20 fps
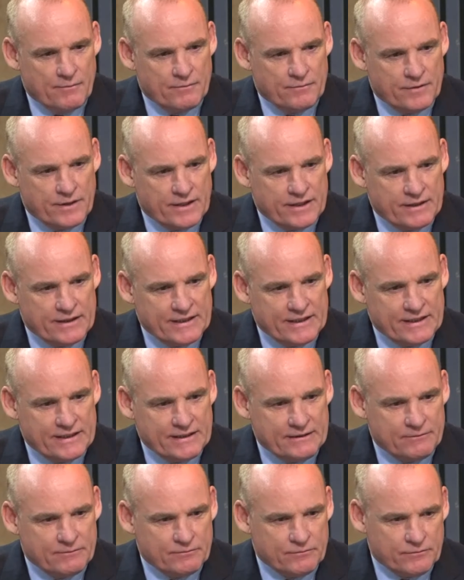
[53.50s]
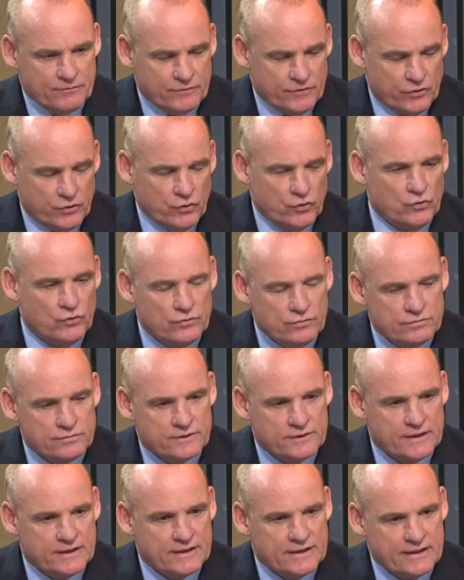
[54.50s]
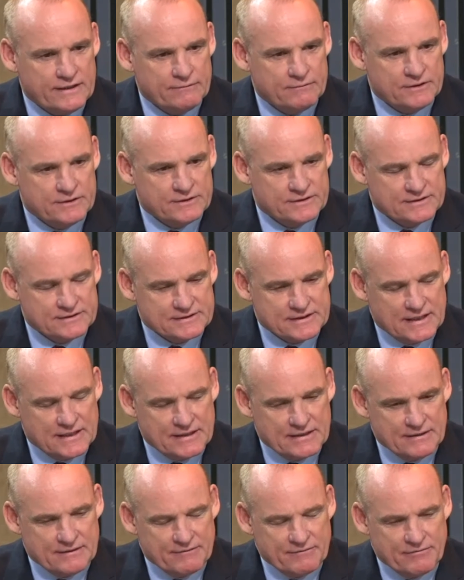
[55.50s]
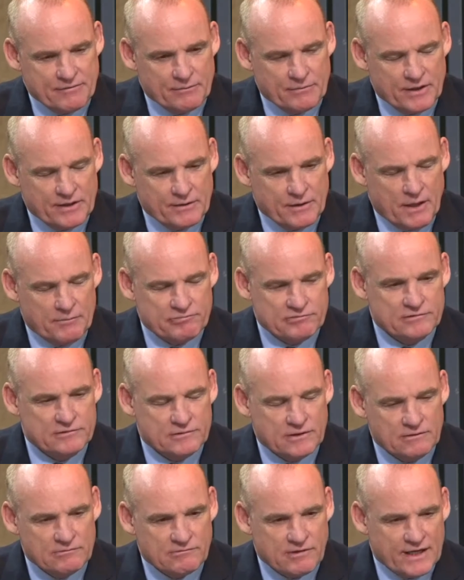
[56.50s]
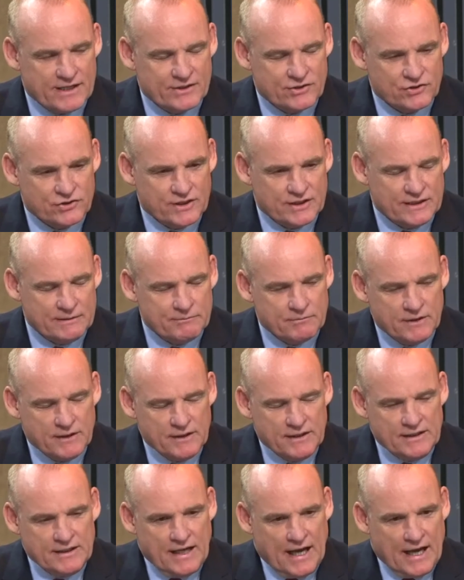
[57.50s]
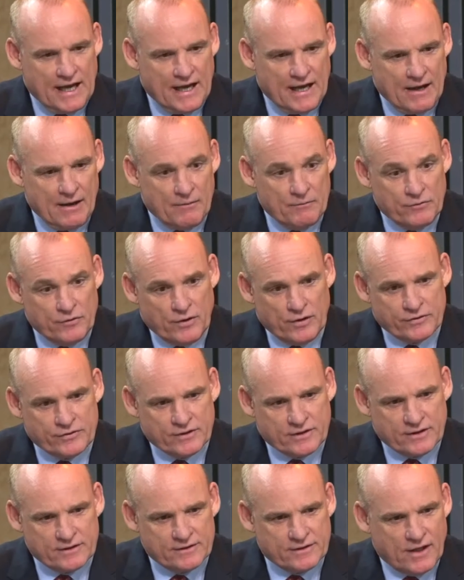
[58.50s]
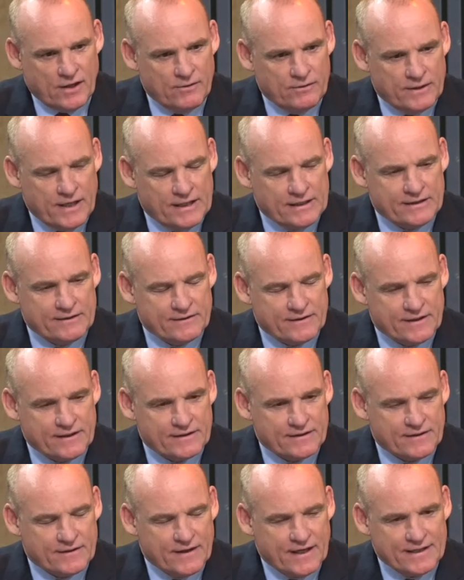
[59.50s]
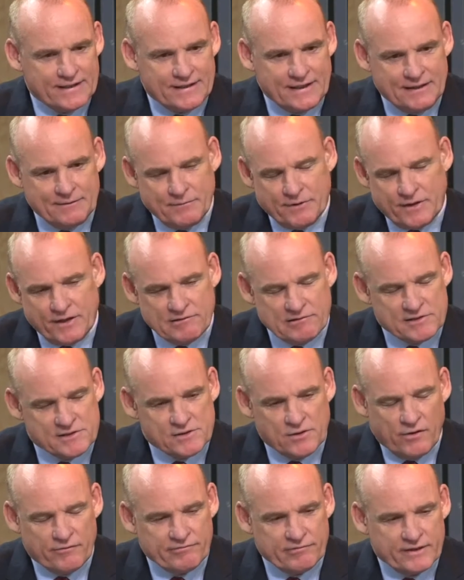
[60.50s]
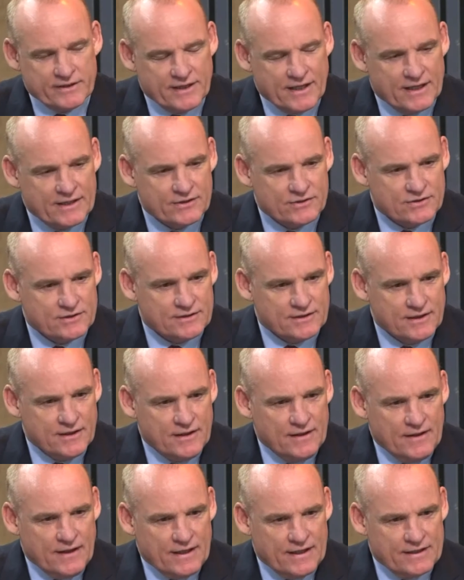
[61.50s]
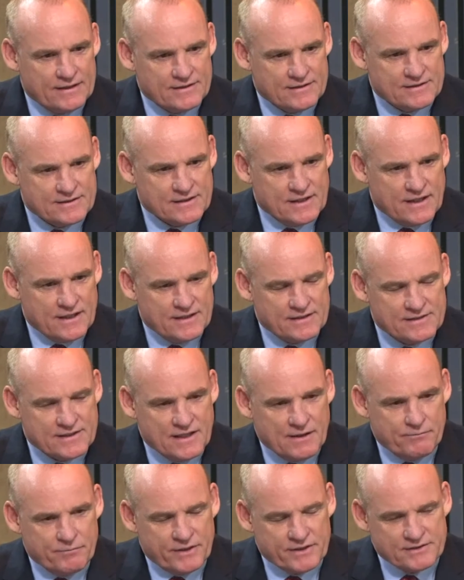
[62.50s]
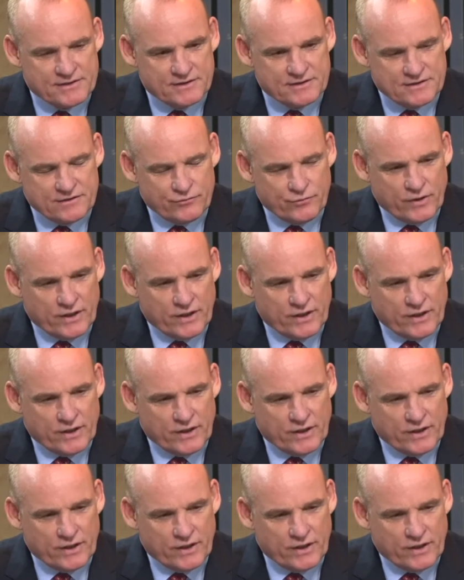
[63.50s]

He knew that he was from a brutal regime, not to condone anything that they did, but they're a sovereign nation. It's their business. If we're going